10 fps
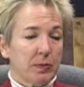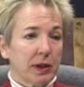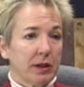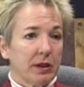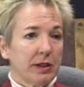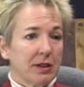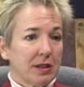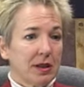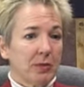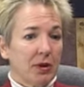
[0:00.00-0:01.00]
But in the
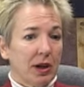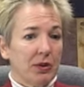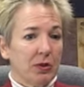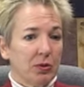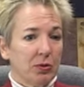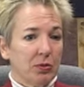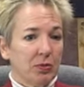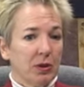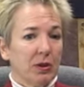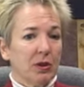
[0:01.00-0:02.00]
summer, I do